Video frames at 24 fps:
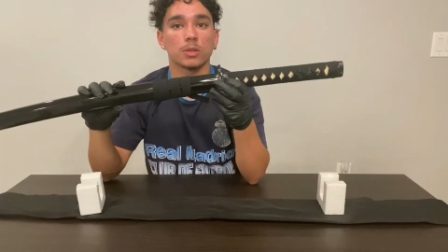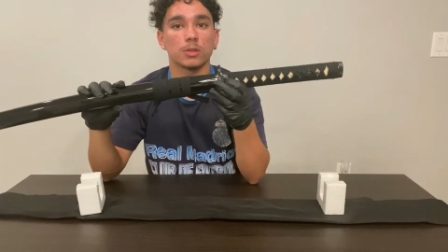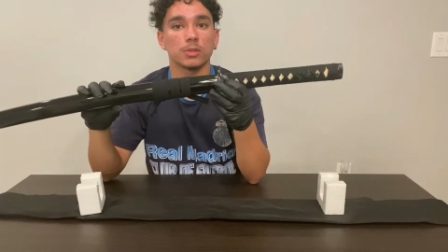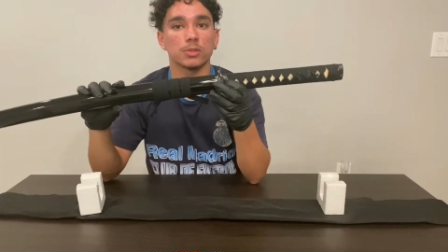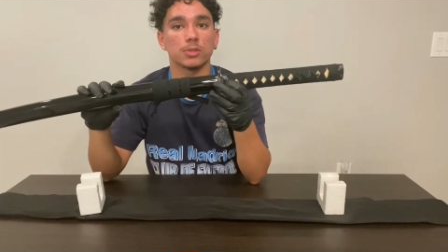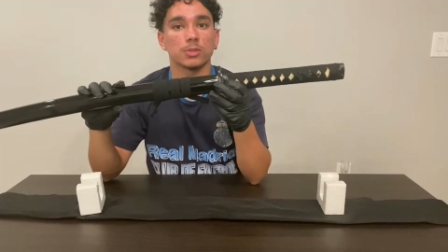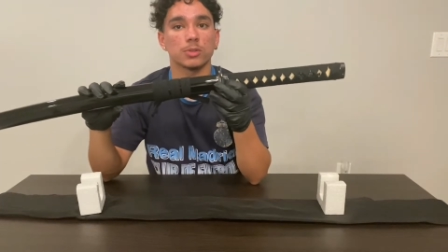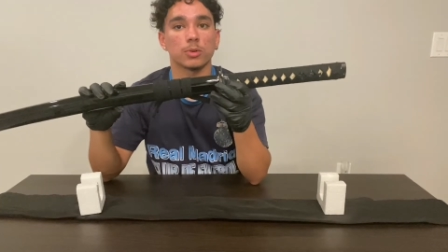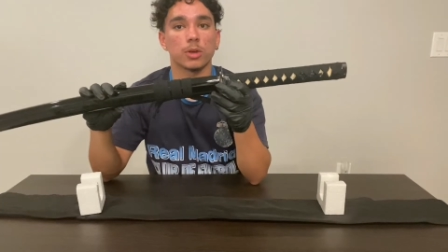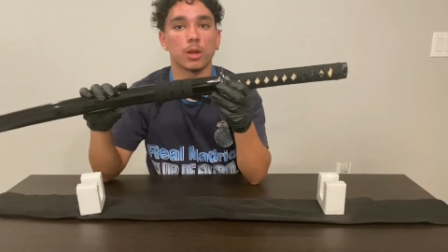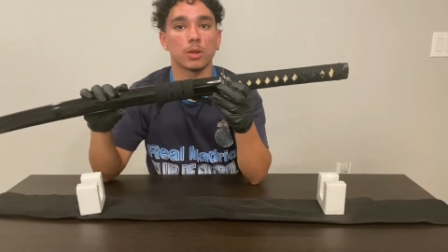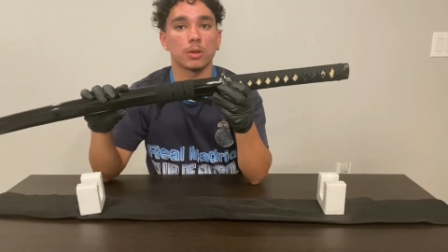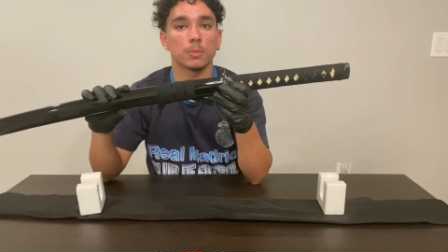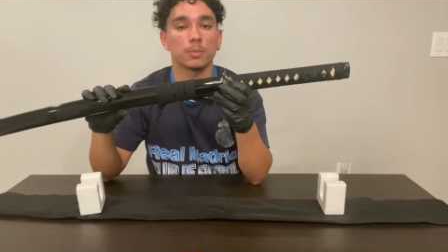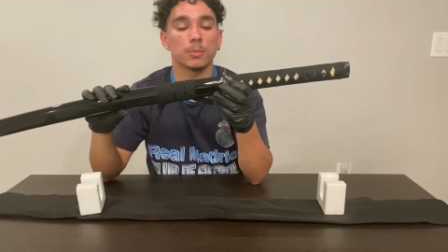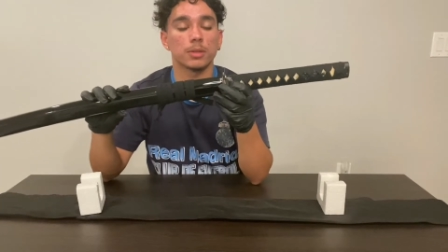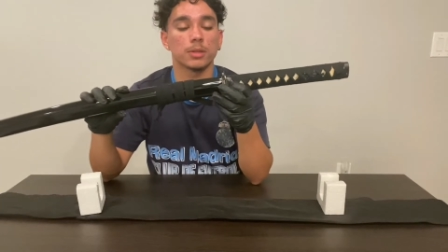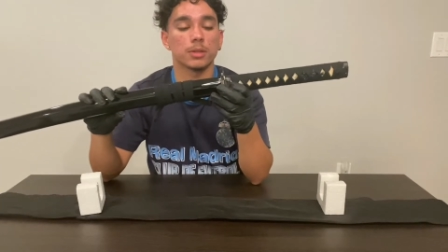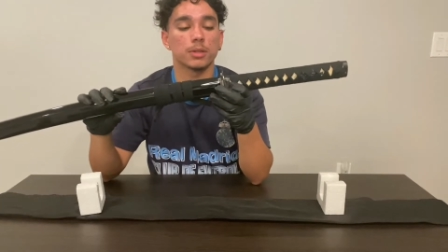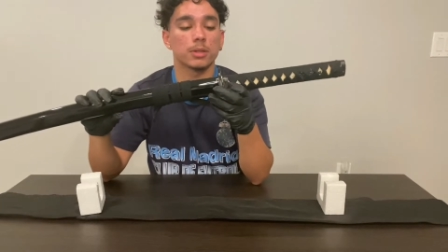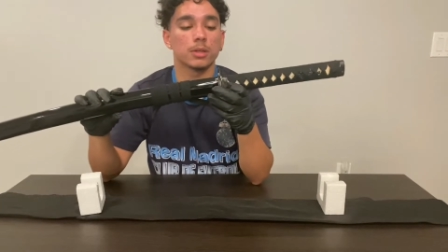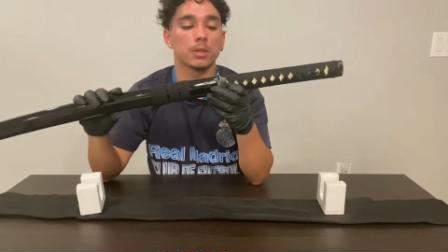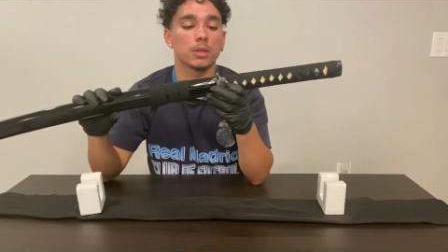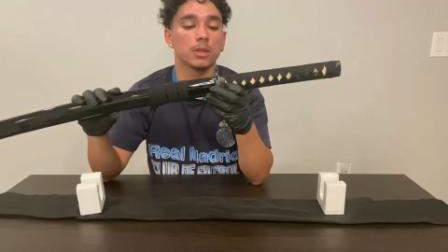this around a
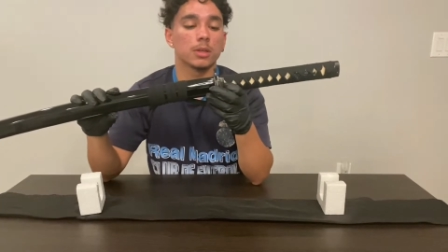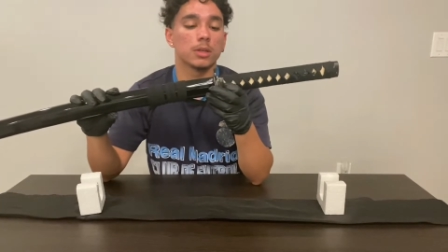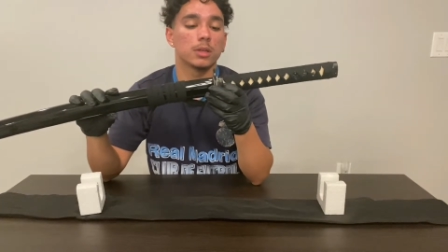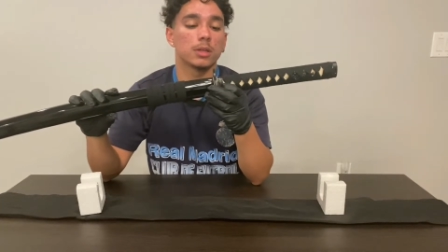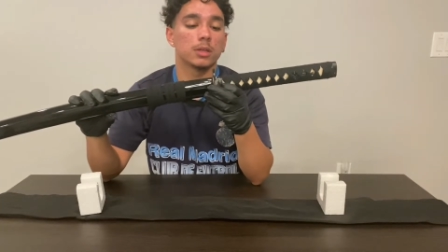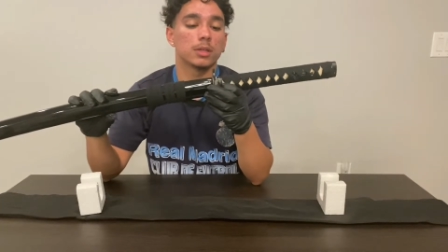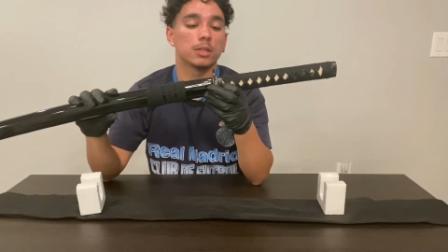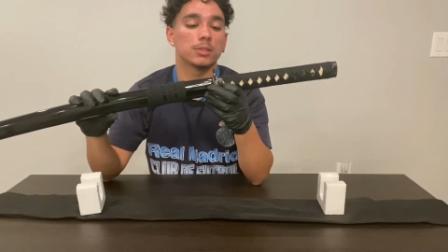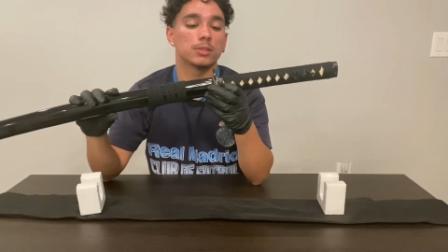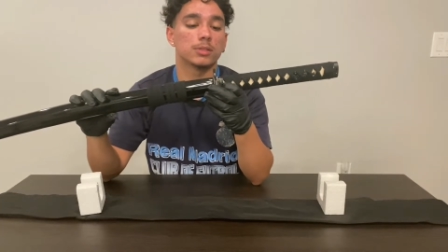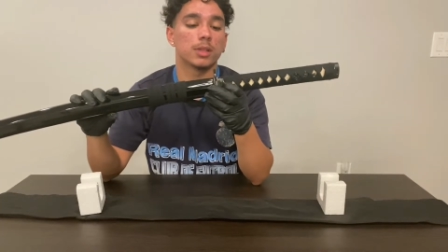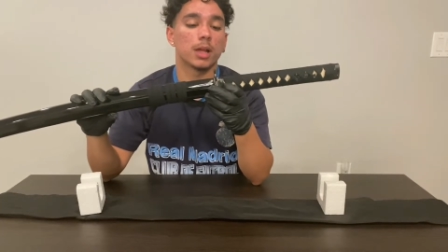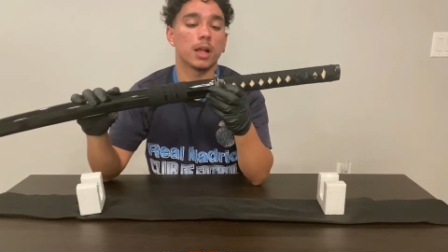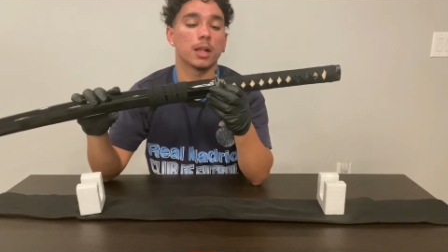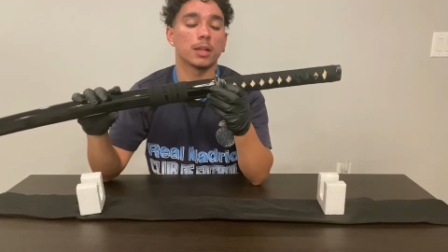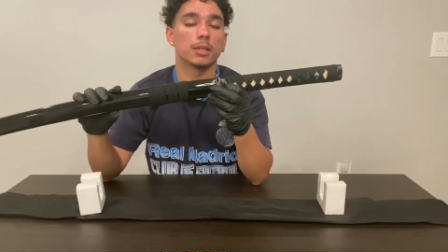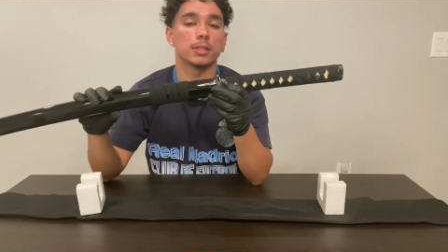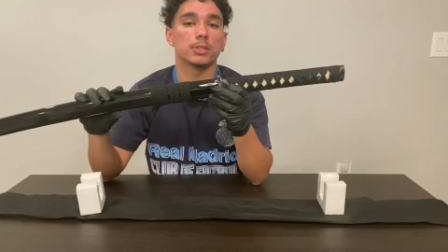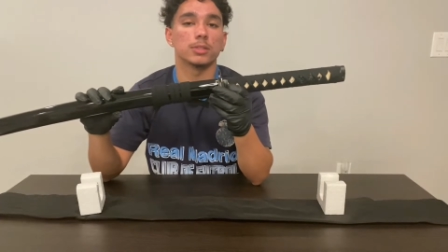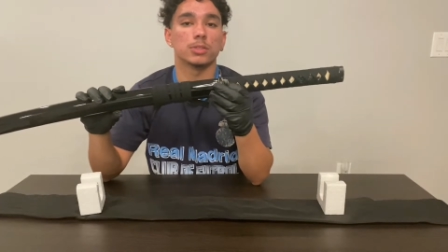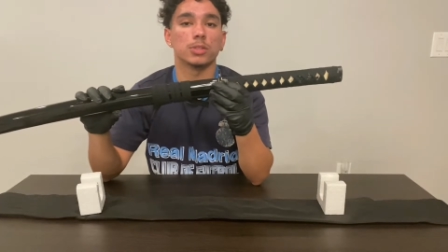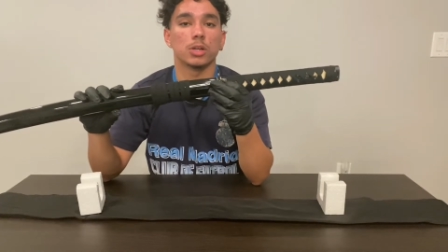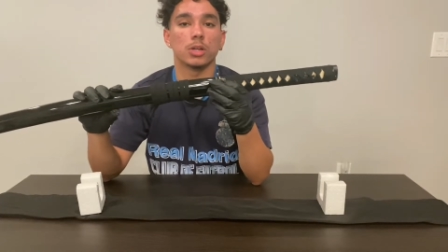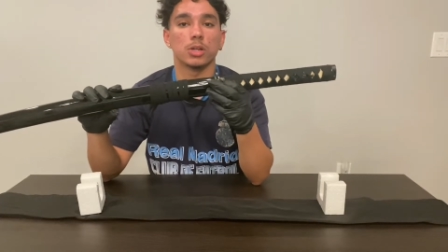bit, is that
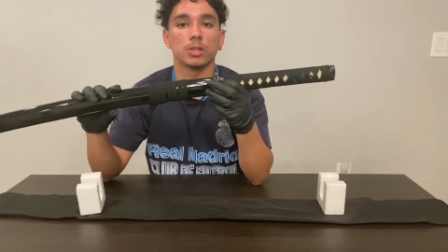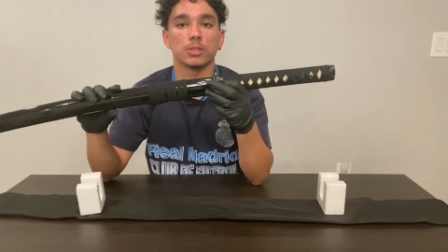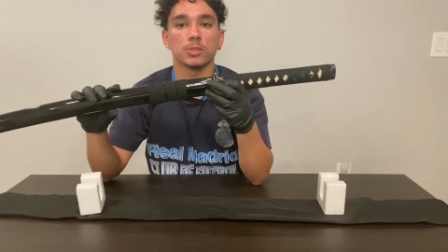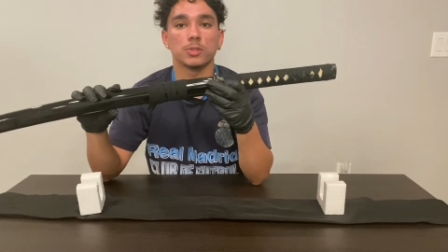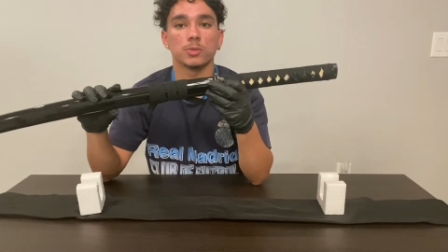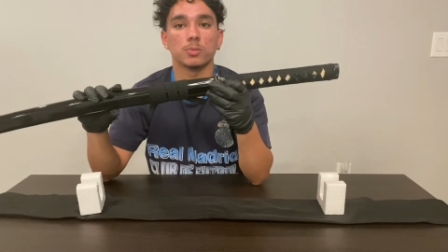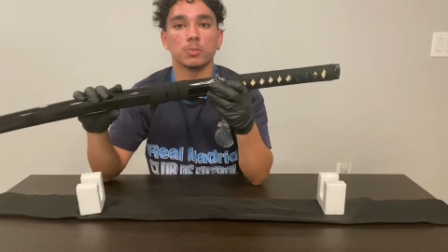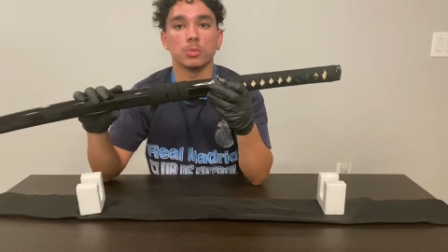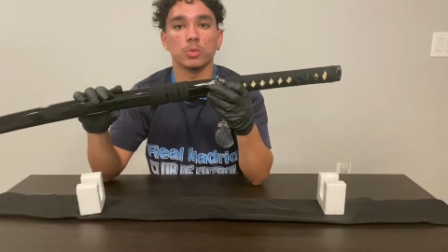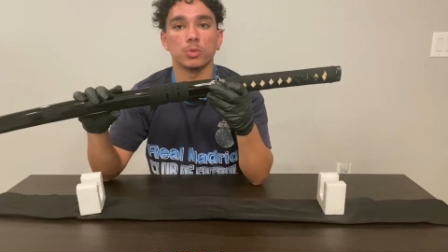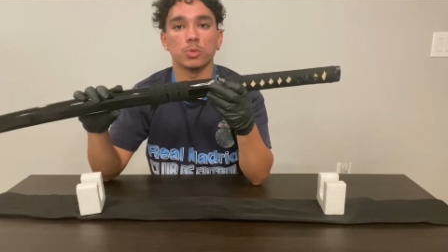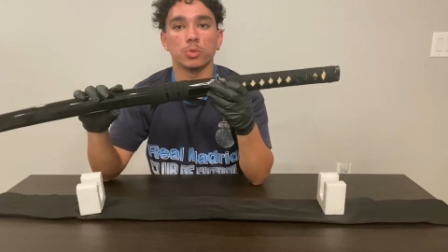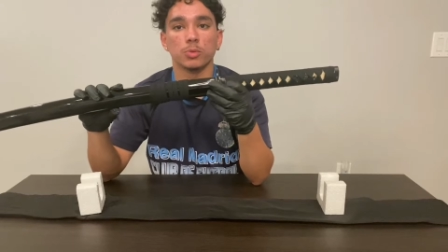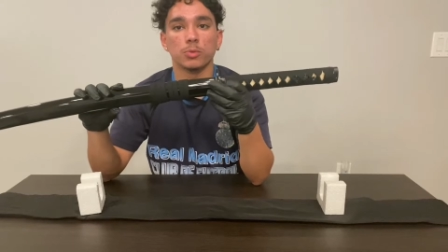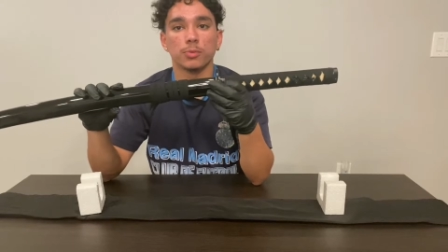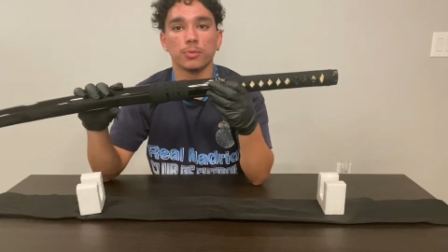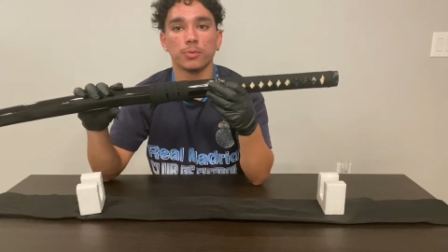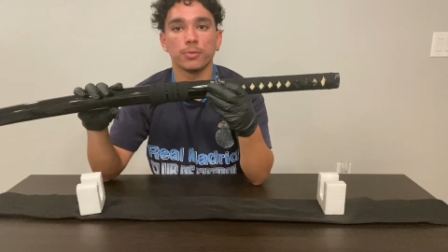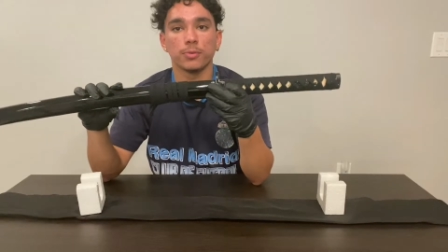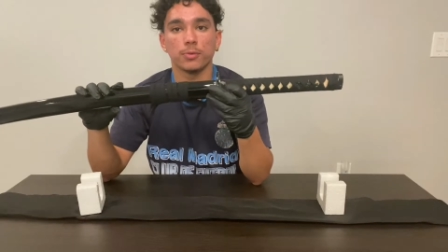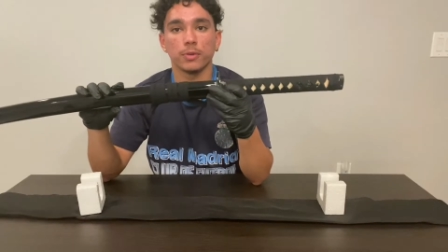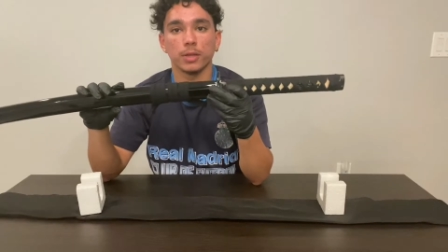it does move.